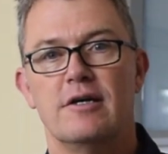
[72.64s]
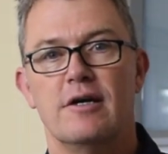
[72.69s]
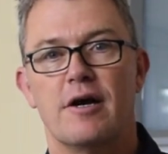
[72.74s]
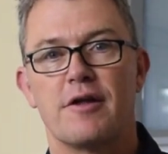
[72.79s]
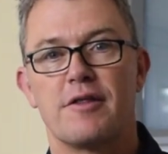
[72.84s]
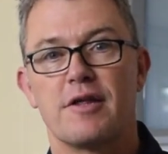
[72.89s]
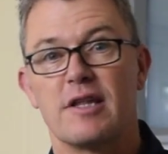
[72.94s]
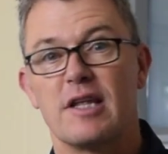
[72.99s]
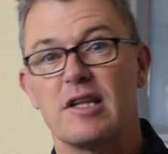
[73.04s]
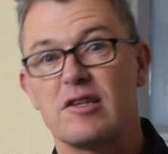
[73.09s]
I
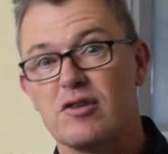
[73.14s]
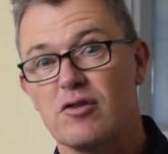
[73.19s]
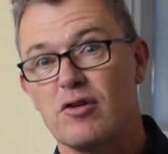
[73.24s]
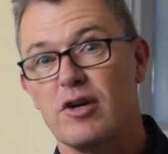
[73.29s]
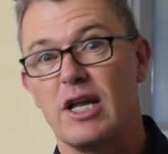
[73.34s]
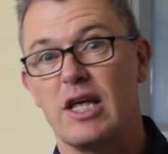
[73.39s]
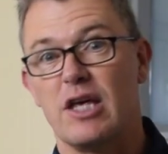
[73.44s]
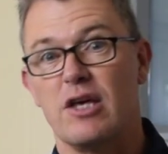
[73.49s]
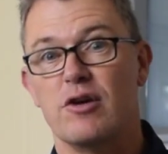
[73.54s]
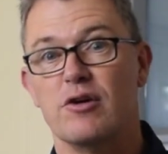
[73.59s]
think that's a
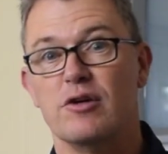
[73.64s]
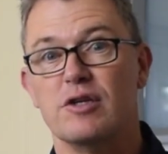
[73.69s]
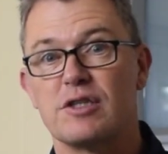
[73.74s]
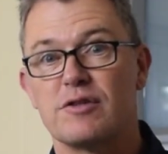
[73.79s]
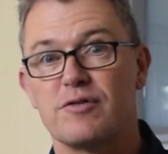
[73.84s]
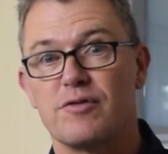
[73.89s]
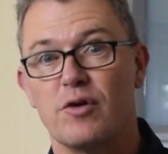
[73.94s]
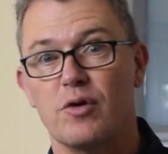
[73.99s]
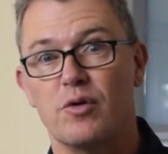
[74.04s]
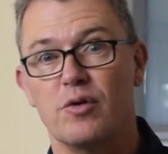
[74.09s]
really
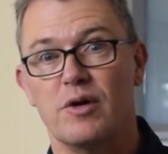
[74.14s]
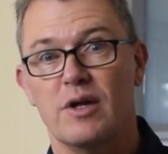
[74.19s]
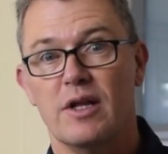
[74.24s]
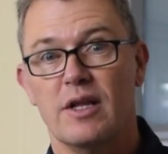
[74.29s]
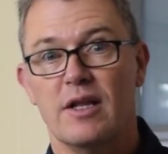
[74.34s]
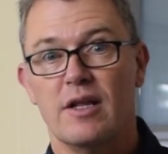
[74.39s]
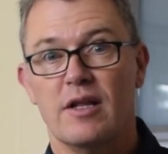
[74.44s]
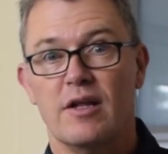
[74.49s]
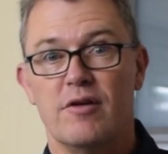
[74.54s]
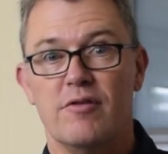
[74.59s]
useful
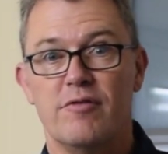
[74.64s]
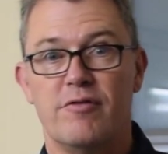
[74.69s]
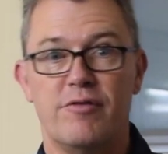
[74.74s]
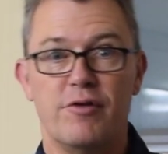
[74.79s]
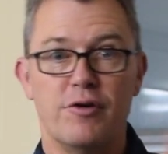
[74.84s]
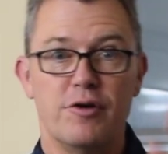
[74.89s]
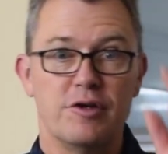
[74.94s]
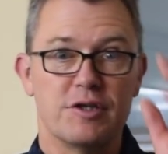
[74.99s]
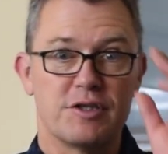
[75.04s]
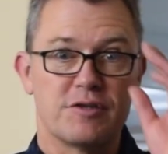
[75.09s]

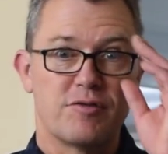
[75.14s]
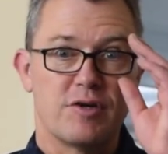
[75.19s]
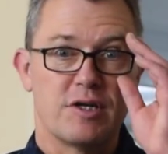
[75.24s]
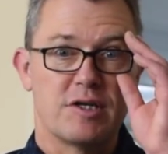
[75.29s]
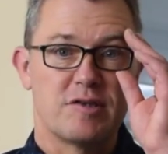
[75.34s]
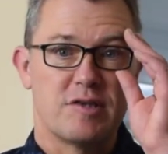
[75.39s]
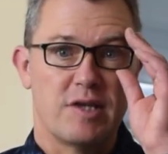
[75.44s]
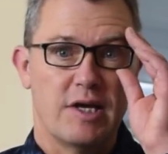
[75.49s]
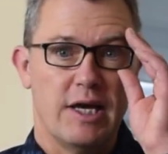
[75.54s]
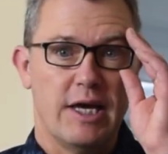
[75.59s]
verse for
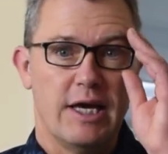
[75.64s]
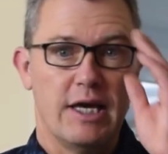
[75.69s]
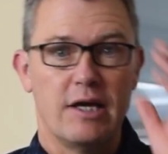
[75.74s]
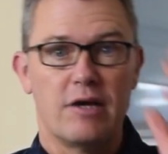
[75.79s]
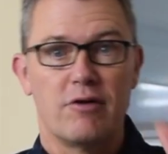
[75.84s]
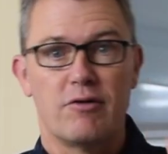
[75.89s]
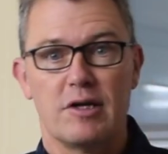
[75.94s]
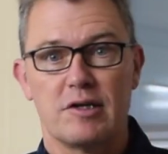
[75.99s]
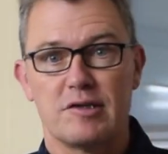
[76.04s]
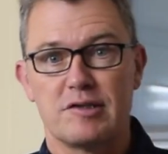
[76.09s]
us to
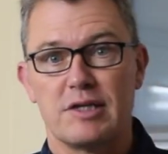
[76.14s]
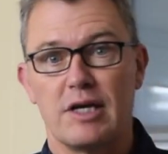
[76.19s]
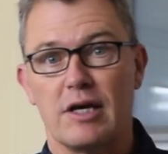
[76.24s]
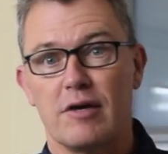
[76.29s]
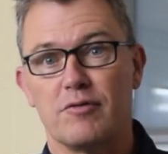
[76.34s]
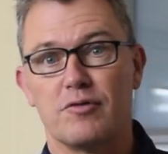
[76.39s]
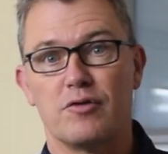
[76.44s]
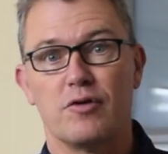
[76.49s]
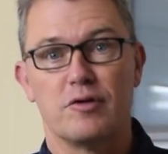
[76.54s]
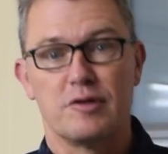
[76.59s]
anchor
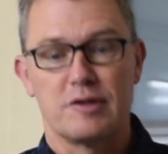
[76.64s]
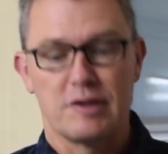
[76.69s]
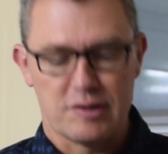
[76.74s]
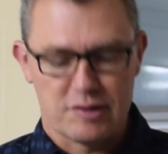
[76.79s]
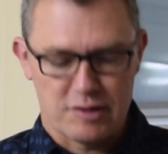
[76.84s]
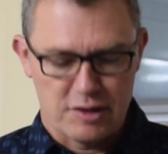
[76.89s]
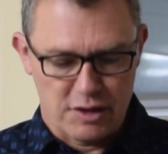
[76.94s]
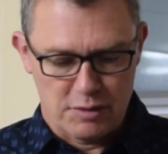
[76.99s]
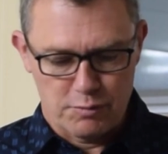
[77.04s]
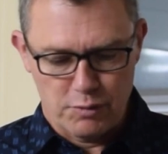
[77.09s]
ourselves on
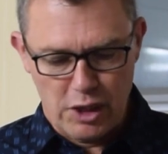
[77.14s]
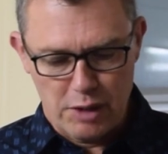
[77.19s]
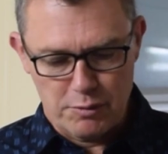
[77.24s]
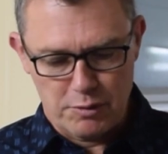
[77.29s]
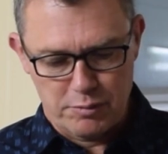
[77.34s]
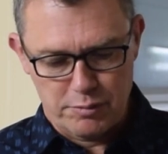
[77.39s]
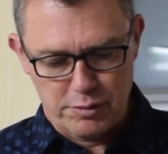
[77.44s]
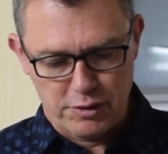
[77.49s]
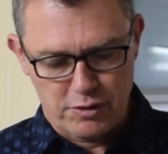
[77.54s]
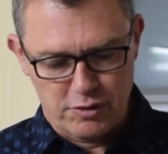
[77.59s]
just at the
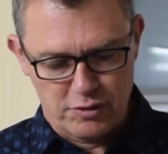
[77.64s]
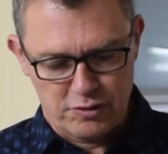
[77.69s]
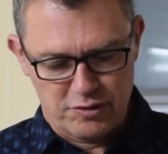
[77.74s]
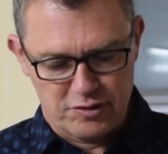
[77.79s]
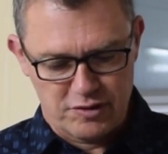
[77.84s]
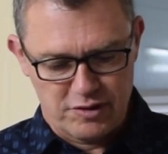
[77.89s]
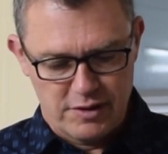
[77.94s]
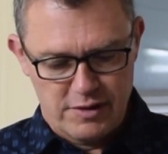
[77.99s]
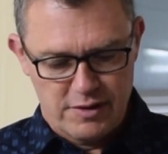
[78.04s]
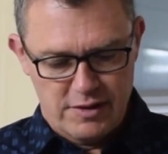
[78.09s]
moment,
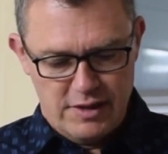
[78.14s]
because